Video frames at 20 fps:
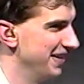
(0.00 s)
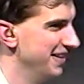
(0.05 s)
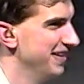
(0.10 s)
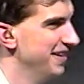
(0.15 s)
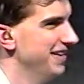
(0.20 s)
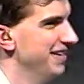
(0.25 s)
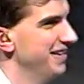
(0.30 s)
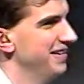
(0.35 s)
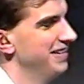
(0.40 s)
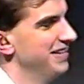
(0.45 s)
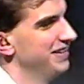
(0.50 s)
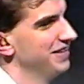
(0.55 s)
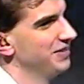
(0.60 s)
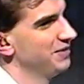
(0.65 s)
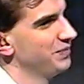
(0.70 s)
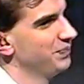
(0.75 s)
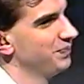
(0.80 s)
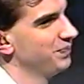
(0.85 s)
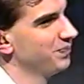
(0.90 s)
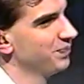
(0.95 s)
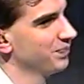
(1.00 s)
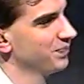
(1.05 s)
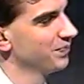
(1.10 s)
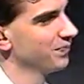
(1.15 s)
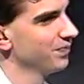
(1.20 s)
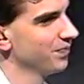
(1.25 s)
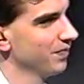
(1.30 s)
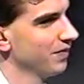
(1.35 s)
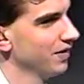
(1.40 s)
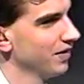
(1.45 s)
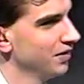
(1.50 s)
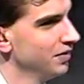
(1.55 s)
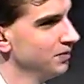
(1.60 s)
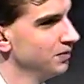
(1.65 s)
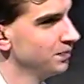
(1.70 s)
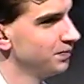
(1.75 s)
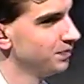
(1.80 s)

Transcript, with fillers: Well, there are those, uh, we have some very, you uh,